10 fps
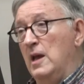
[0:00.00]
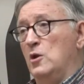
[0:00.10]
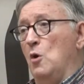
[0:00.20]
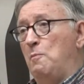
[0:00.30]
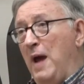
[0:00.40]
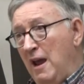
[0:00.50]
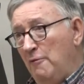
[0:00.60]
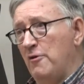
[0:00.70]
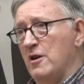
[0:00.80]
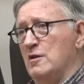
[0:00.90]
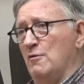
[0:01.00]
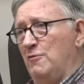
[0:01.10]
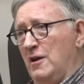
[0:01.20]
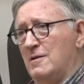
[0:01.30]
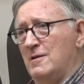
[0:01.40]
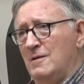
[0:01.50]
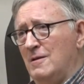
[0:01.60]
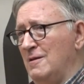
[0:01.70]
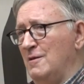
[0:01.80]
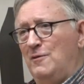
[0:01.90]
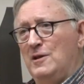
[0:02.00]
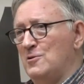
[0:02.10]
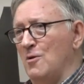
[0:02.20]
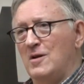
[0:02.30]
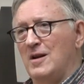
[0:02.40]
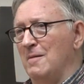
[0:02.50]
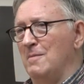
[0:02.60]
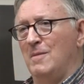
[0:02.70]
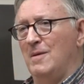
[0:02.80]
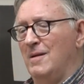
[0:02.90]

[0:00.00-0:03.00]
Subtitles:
you pay for a defeat. Defeats don't come